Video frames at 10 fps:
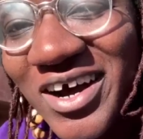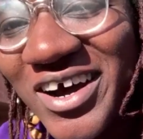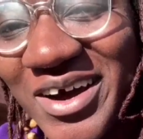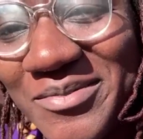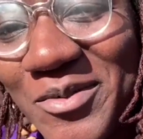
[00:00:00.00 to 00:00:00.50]

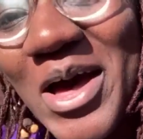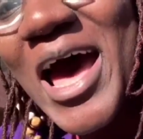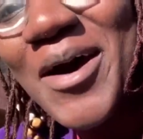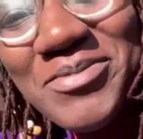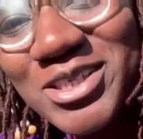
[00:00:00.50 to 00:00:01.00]
Um, what
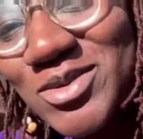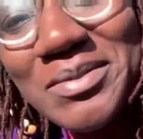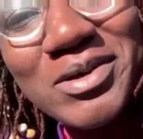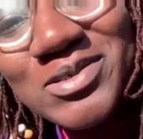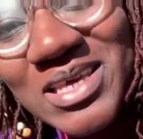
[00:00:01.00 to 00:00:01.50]
happens
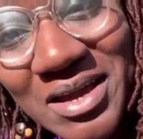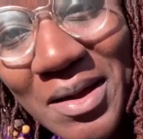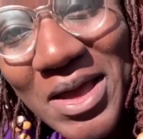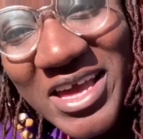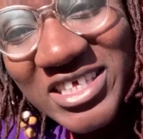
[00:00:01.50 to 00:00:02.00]
when music
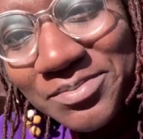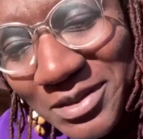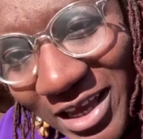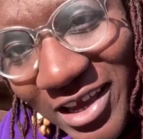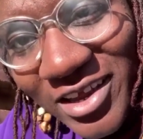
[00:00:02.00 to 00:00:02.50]
is
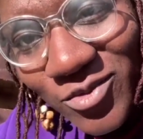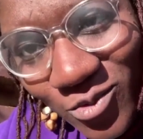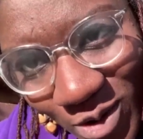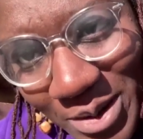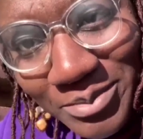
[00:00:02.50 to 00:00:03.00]

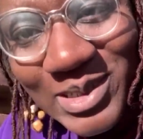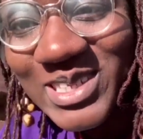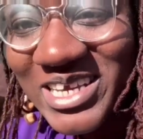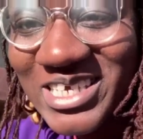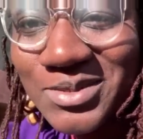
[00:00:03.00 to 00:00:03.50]
playing? What
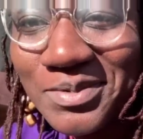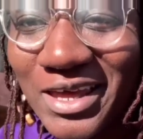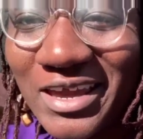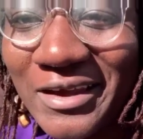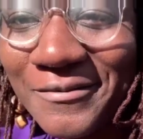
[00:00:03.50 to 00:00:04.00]
music is
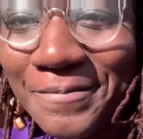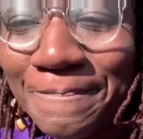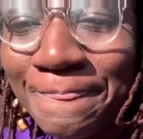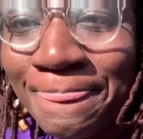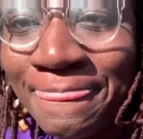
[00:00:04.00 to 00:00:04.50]
playing?
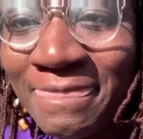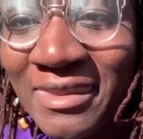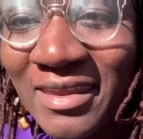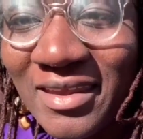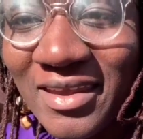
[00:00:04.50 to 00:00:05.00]

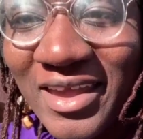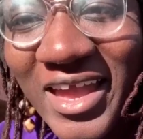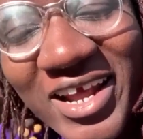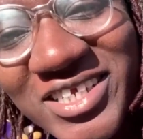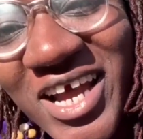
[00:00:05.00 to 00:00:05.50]

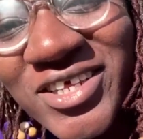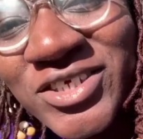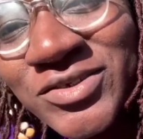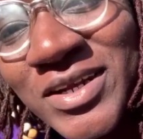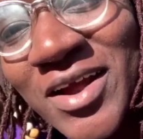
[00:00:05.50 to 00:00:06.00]
And I
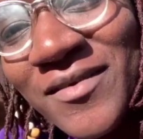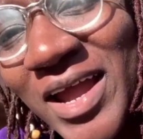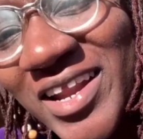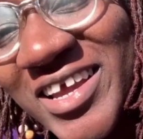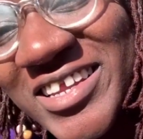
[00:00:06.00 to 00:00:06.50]
challenge you and I
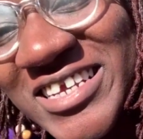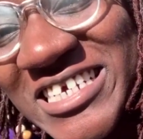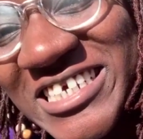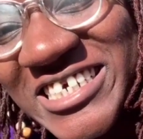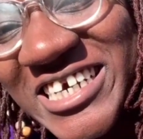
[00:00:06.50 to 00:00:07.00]
write it
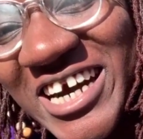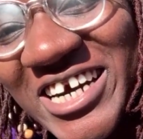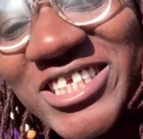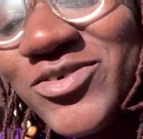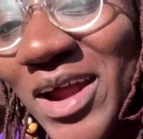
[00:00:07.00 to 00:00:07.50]

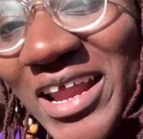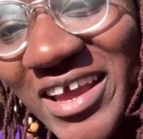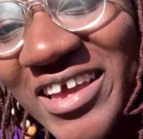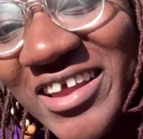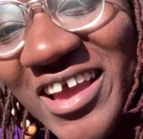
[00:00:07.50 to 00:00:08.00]
uh, to write
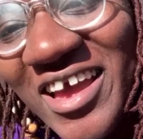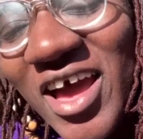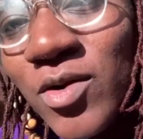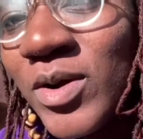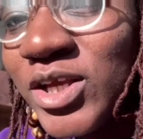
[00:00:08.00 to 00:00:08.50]
it.
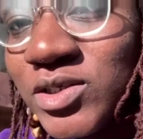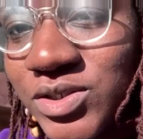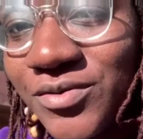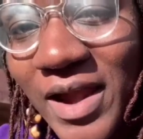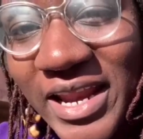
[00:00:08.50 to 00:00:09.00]
And when you
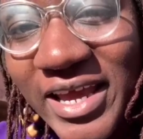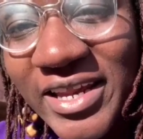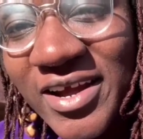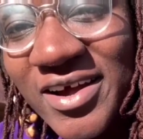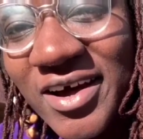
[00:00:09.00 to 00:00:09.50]
do write
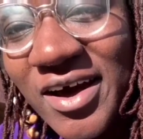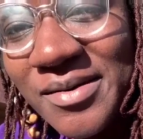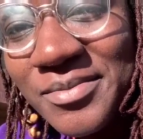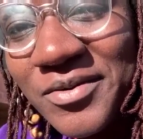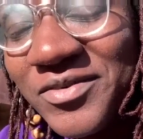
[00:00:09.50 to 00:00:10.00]
it,
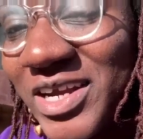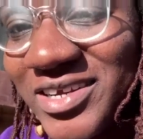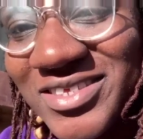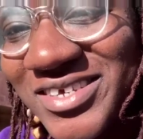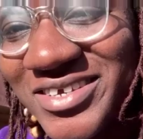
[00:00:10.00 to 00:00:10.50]
um,
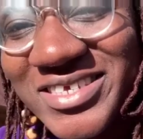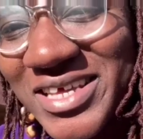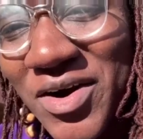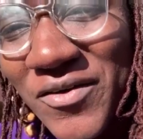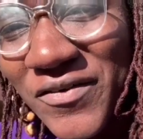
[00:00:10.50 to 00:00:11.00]
read it to
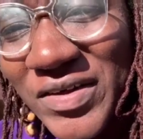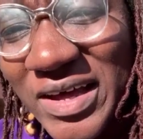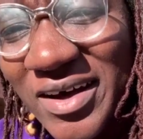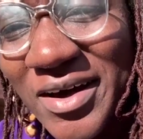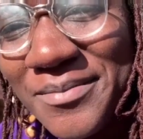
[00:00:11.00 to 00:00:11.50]
yourself
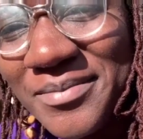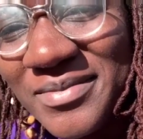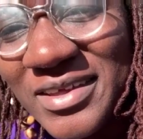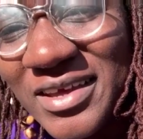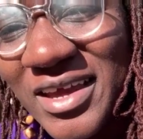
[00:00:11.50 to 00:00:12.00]

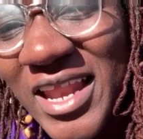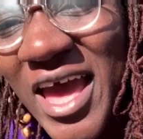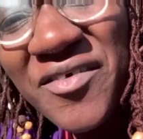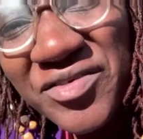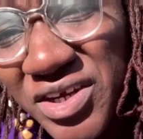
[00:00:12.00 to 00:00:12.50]
um,
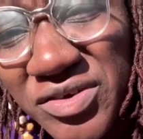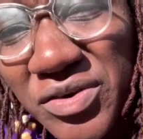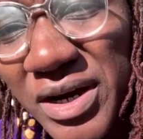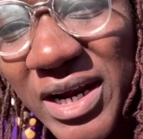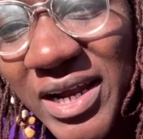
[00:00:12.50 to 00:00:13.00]
in every
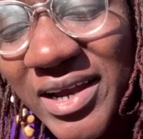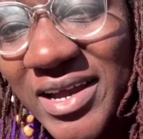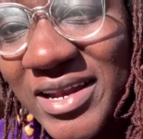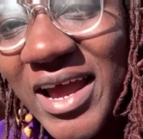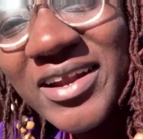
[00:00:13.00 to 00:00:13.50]
glory,
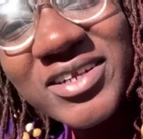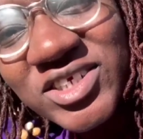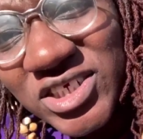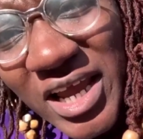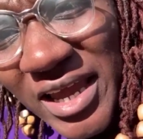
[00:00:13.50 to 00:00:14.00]
not
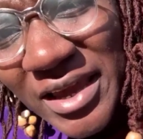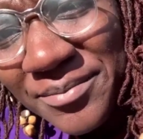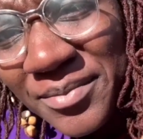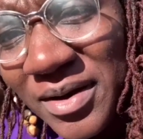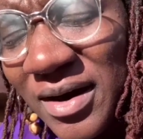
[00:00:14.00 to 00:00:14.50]
in
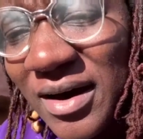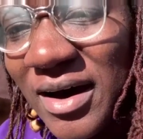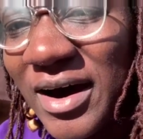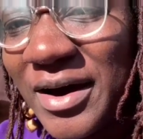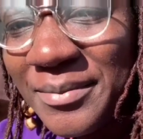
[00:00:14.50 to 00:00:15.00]
shame,
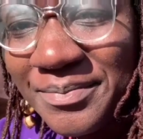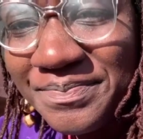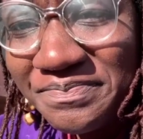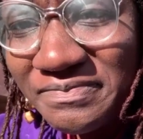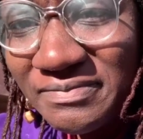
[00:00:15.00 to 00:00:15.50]
um,